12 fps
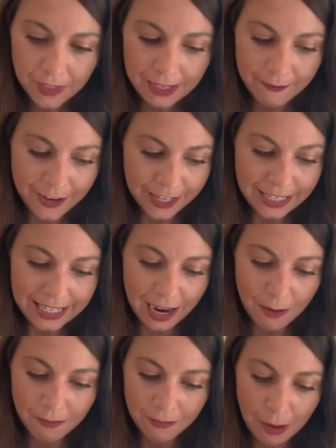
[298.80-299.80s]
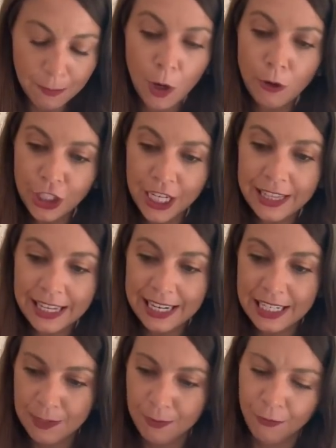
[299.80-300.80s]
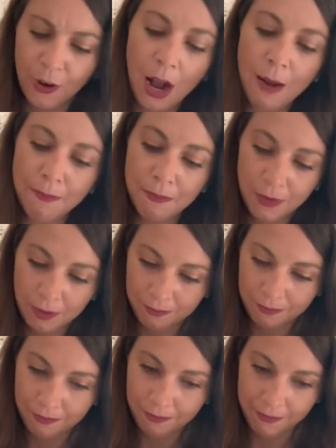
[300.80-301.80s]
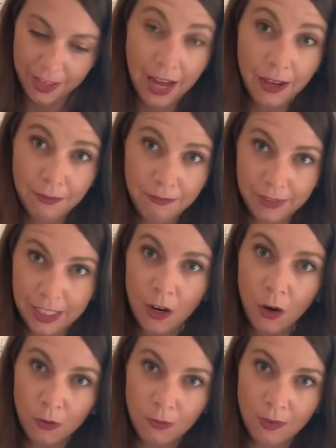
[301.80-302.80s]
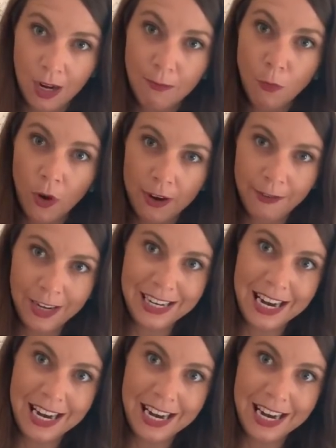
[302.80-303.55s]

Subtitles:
very approaching things from the, a more of an